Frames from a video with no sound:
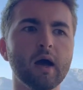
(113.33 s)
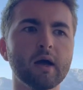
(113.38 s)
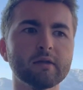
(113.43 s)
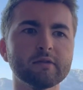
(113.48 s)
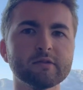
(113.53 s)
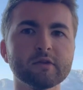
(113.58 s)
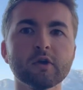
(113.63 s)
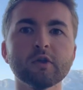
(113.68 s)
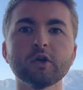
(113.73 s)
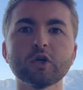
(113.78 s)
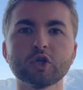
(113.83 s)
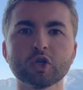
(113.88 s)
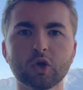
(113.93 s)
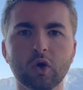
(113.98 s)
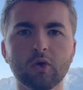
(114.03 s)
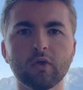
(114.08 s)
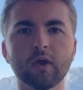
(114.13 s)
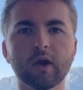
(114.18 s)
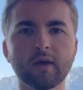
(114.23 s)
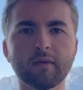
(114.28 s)
to the
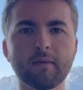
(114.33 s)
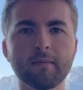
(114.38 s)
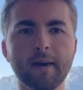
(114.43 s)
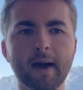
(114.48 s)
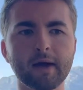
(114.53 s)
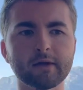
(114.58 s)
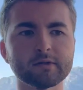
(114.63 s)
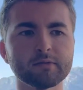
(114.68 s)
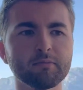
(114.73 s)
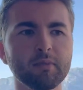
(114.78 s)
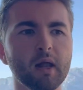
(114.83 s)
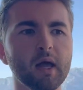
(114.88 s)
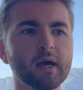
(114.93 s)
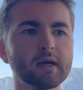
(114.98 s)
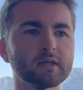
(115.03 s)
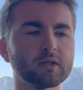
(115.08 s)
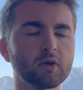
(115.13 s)
shot that I'm about to play.